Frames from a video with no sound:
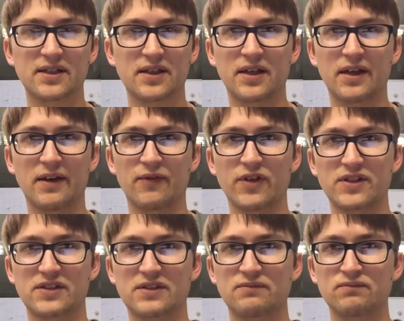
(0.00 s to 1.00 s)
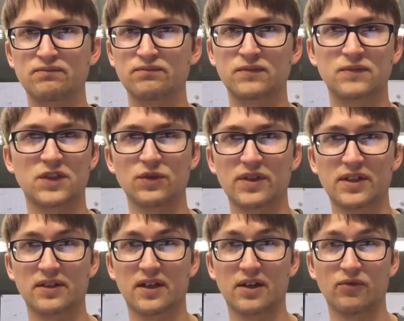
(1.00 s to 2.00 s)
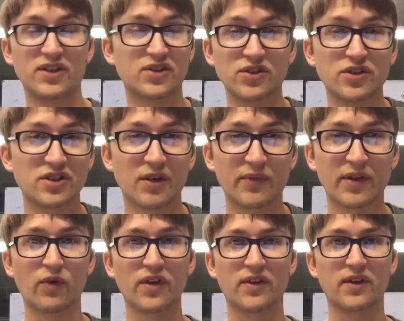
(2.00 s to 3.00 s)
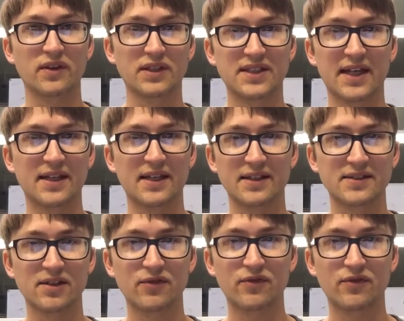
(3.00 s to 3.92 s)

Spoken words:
if it's doing research or something with the data itself,